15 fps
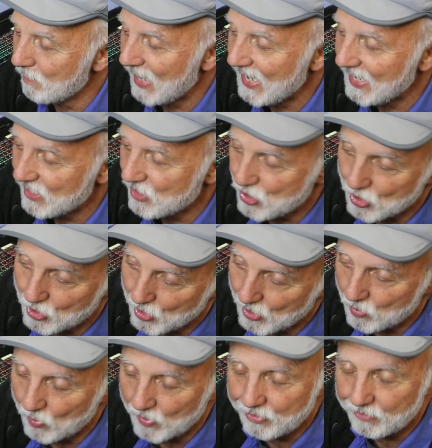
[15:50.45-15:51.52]
But I guess you
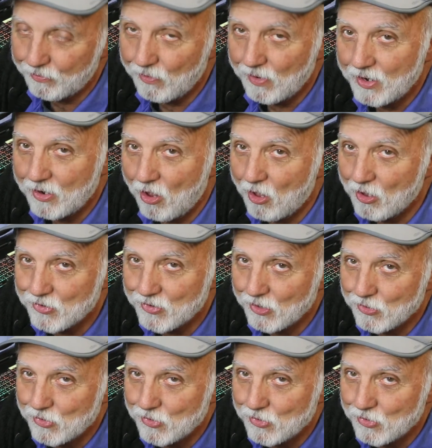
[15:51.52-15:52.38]
could with the front also.